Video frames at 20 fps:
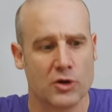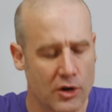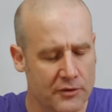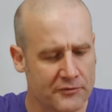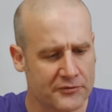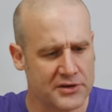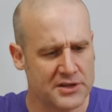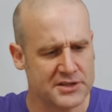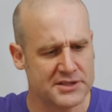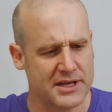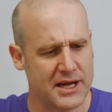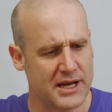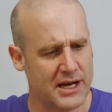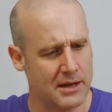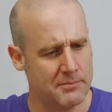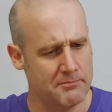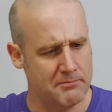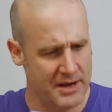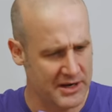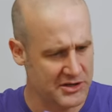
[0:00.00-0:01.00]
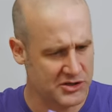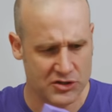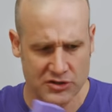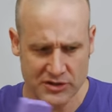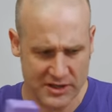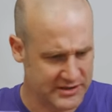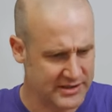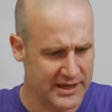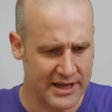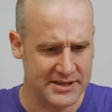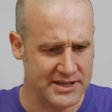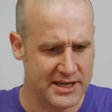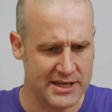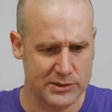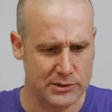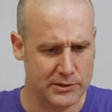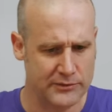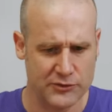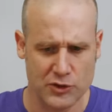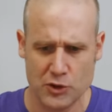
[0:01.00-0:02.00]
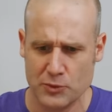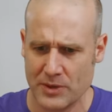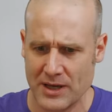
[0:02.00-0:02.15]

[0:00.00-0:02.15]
conference and I mentioned this idea to a few